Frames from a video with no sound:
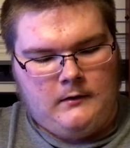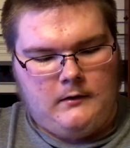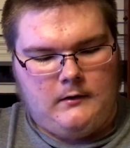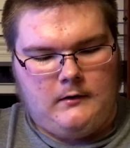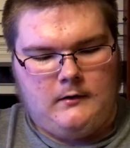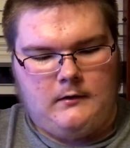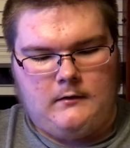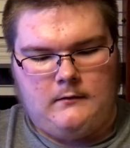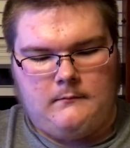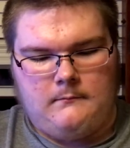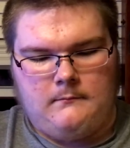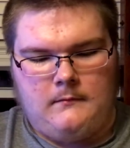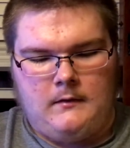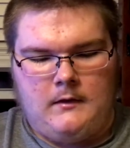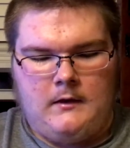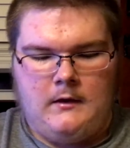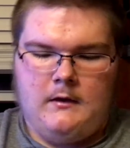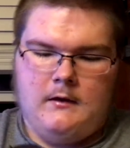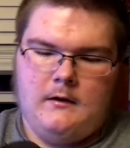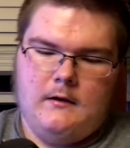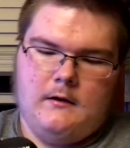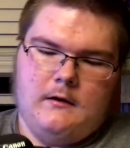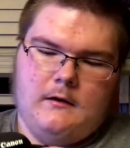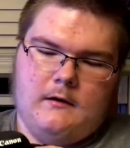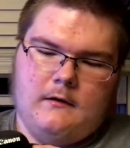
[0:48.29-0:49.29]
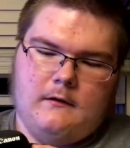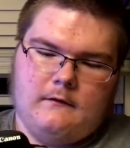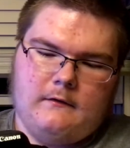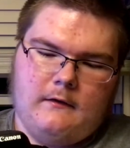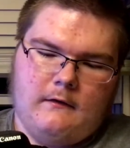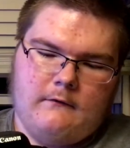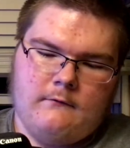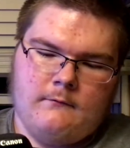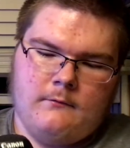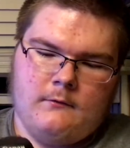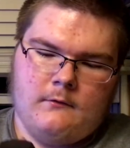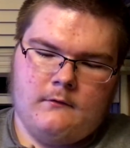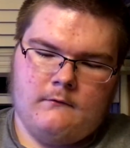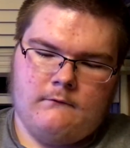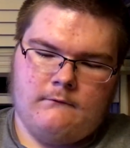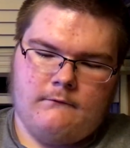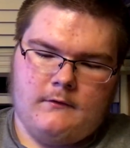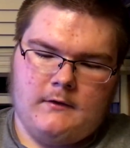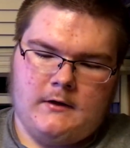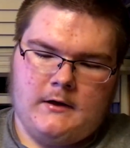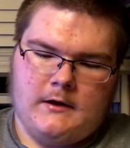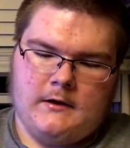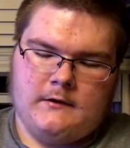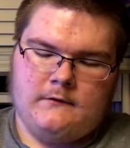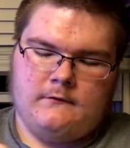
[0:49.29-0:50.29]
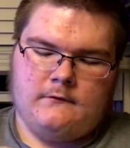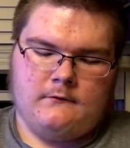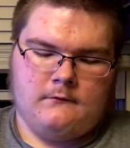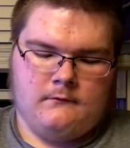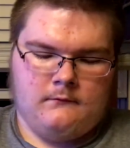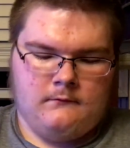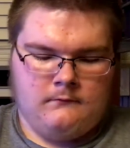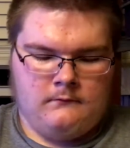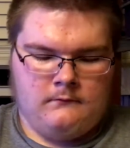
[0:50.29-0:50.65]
It does have a built-in flash.